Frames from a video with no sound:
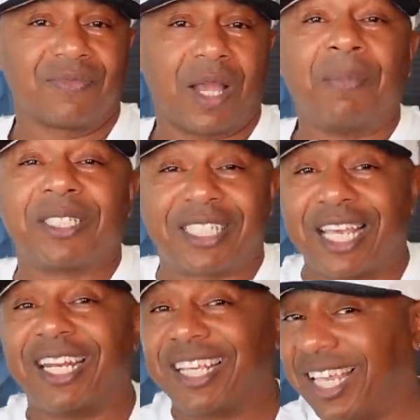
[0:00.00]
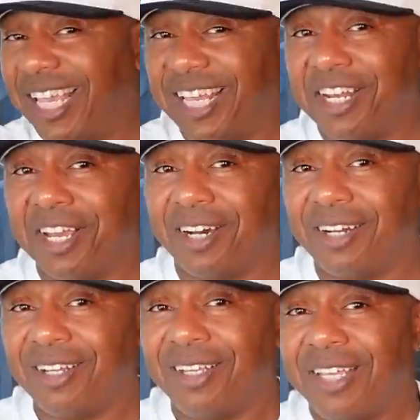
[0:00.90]
I'm going to say it again
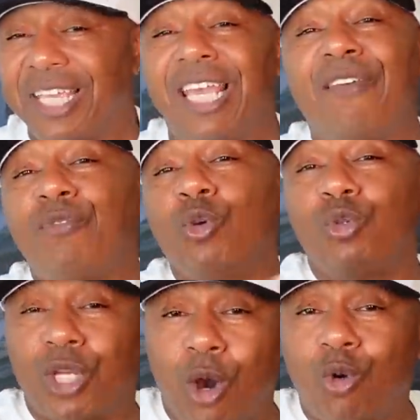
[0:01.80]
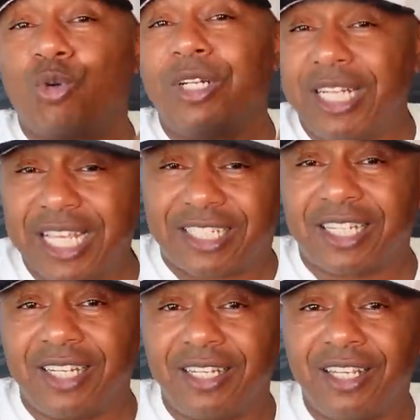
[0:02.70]
now. If you don't
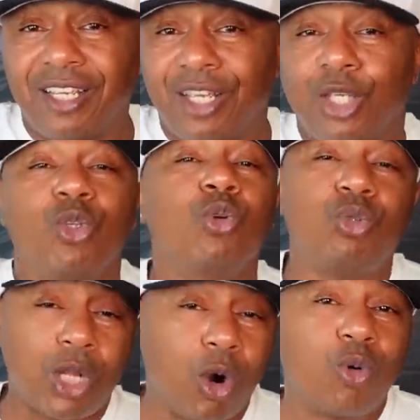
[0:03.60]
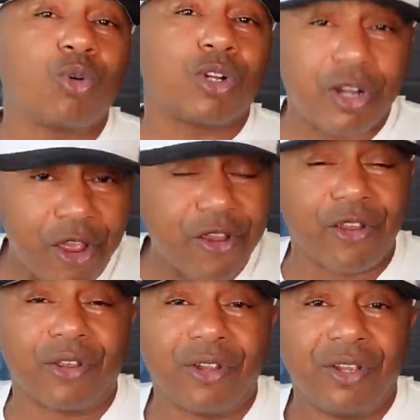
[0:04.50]
listen, you don't
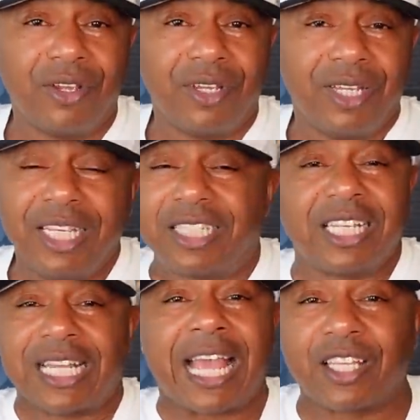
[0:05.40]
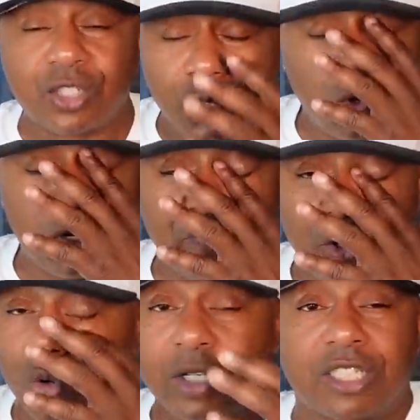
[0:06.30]
learn. It's just like in school. If
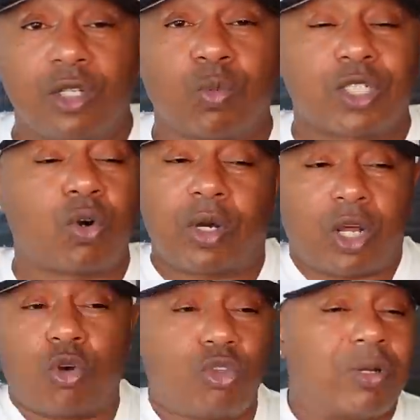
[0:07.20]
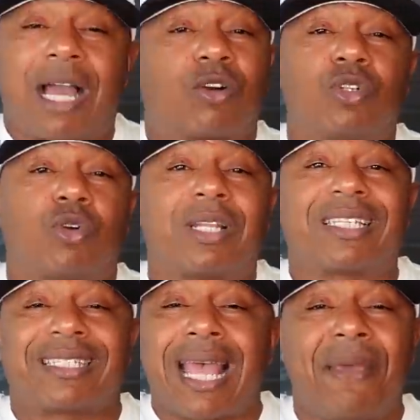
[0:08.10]
you don't listen to what's going on, you're not going to know the
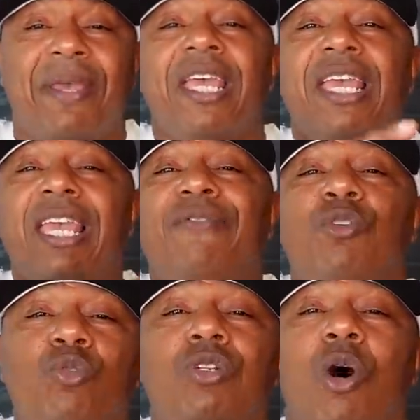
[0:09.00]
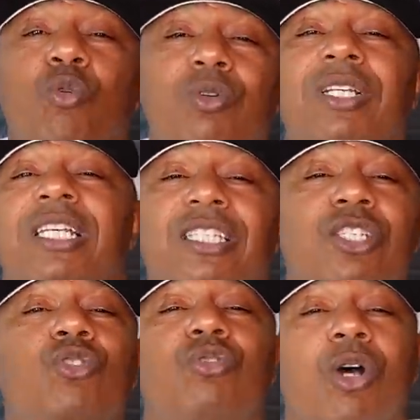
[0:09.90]
assignment. If you don't
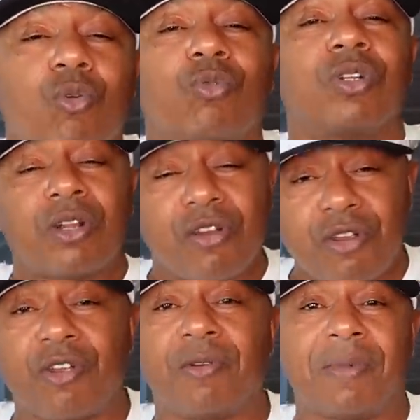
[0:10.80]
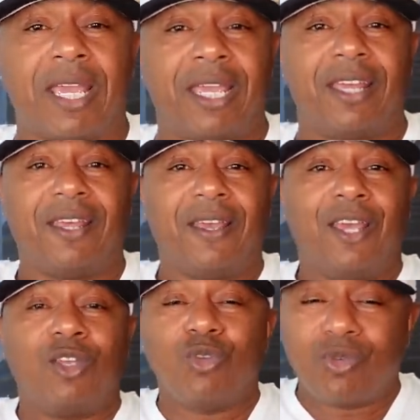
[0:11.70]
listen, you don't learn, man.
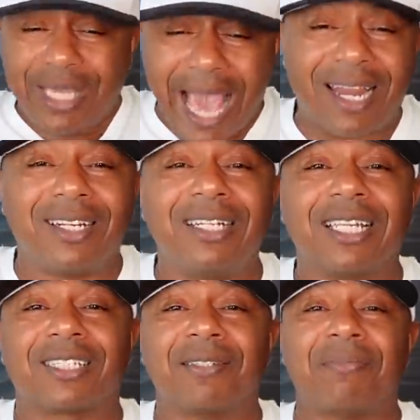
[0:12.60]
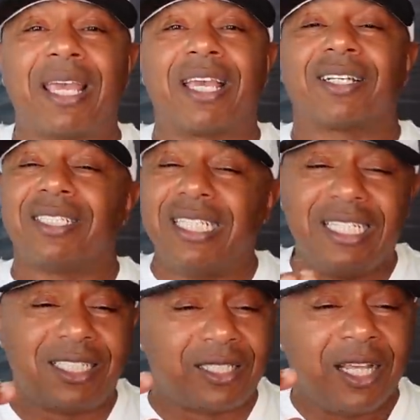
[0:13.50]
You got to listen, man, because
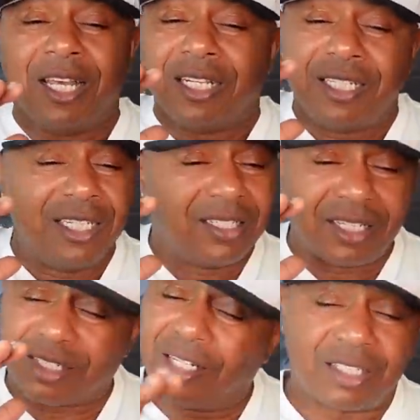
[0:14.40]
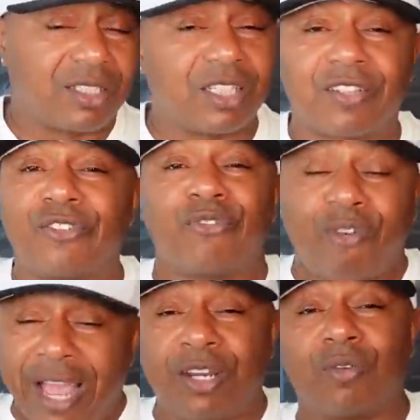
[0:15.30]
these, these, this, this, this is
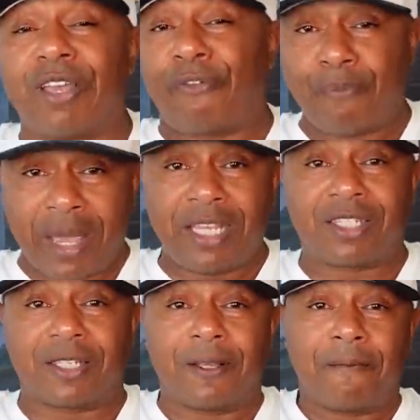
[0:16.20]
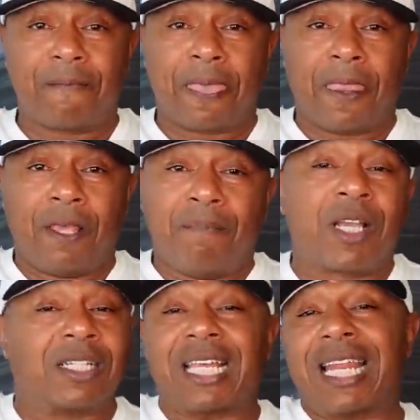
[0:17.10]
vital information.
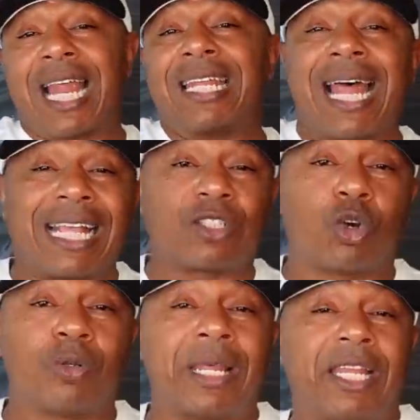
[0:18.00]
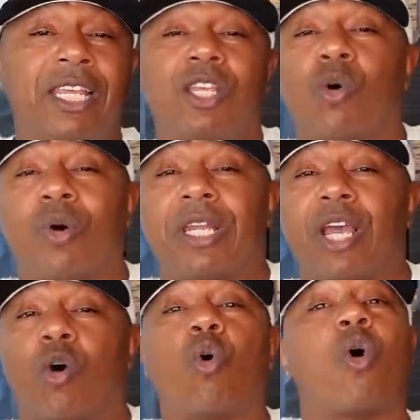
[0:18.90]
Because had I not told him that he going
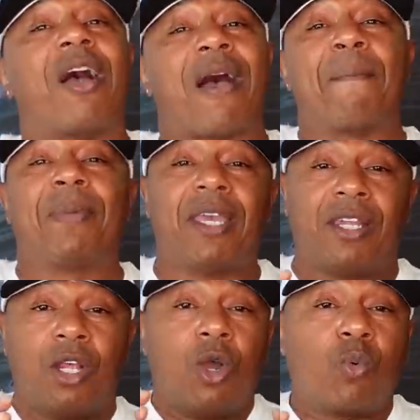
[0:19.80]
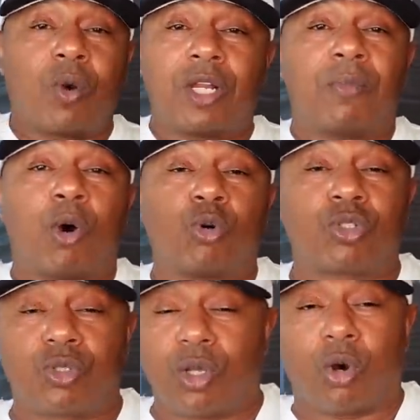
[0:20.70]
there, or I been one of the
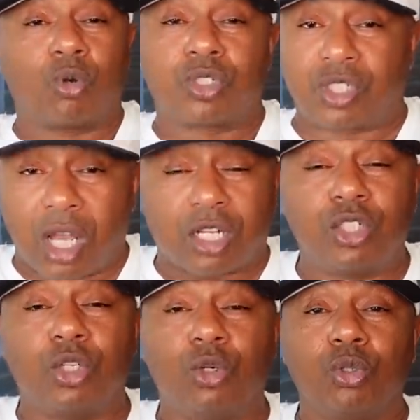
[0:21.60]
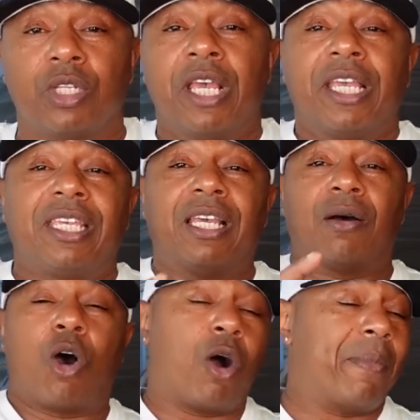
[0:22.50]
most old sucker dudes, getting
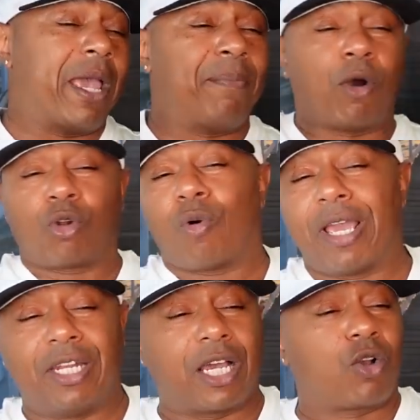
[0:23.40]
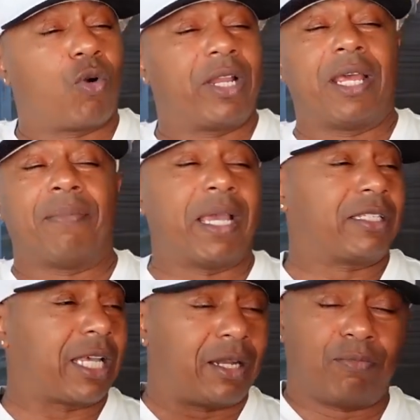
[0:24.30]
oh man, Bolo ain't nothing go in there, man.
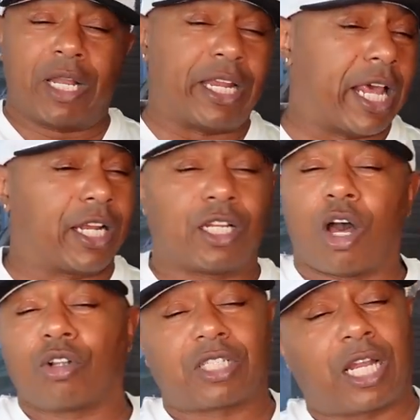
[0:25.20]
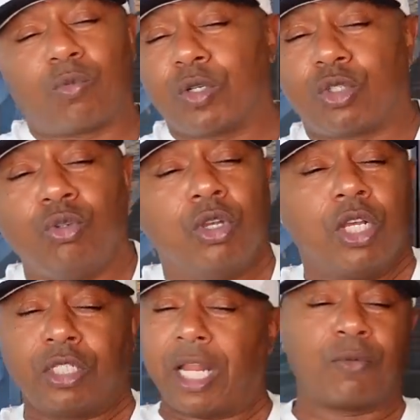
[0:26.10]
Tell him lay down the law. Tell him what you
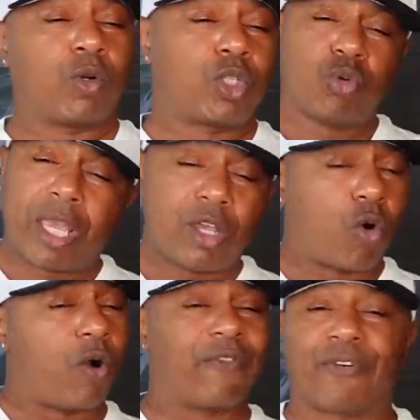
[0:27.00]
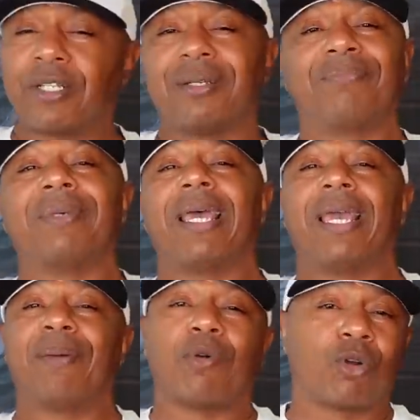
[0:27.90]
tell him you ain't going for. This.
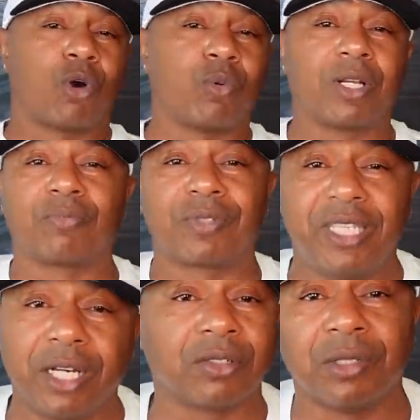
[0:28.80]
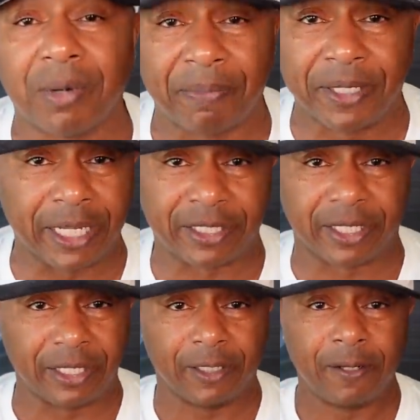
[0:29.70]
Man, Bolo would have killed him up in that
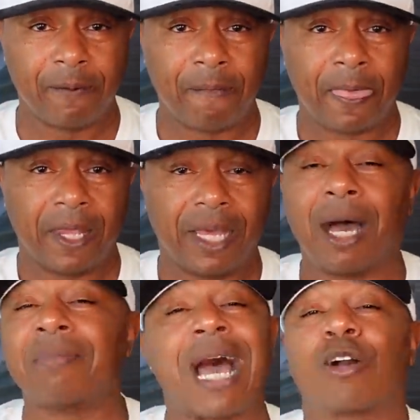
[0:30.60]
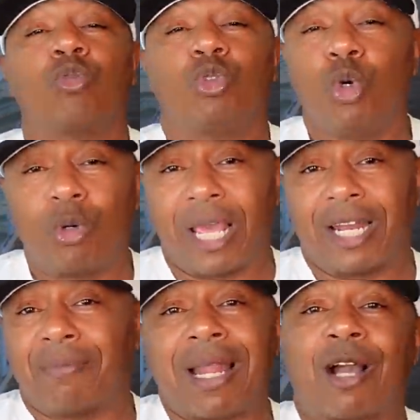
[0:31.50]
cell. I'm not gonna do
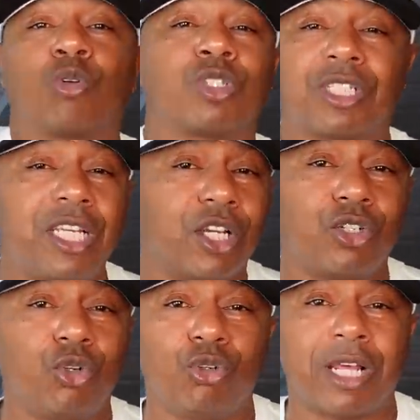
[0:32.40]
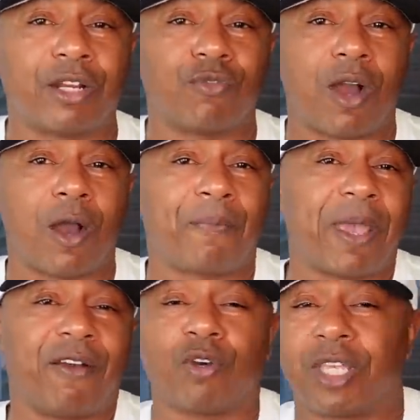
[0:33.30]
that. I'm not gonna steer dude down the wrong
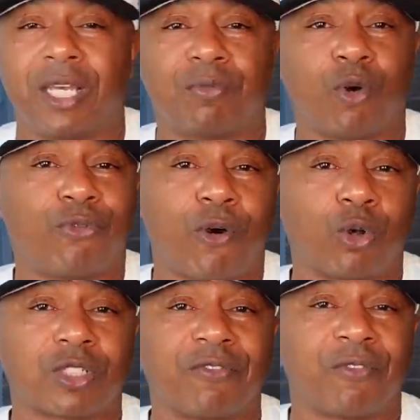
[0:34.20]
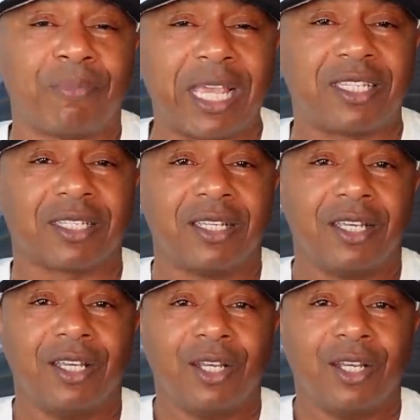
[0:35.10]
path or give him no false information.